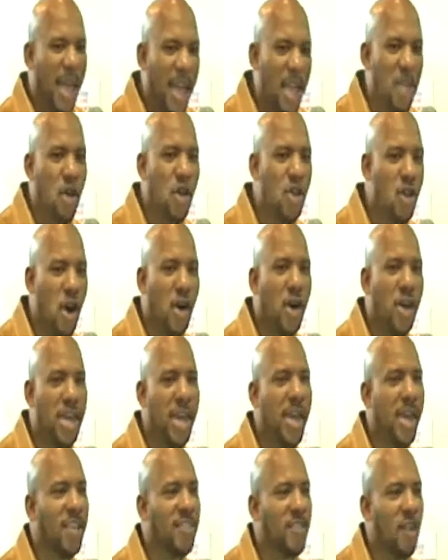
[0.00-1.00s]
In your younger
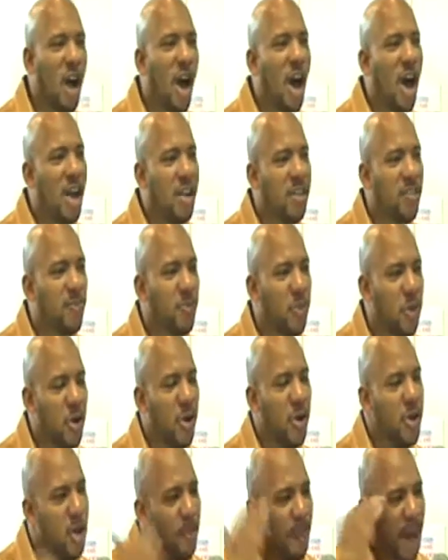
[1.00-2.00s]
years, your heart is
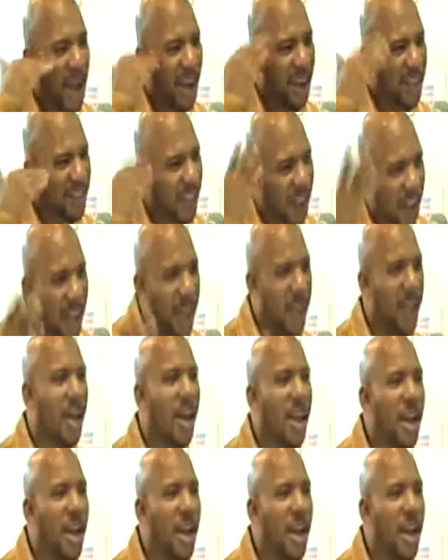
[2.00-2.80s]
pure, your mind is clear.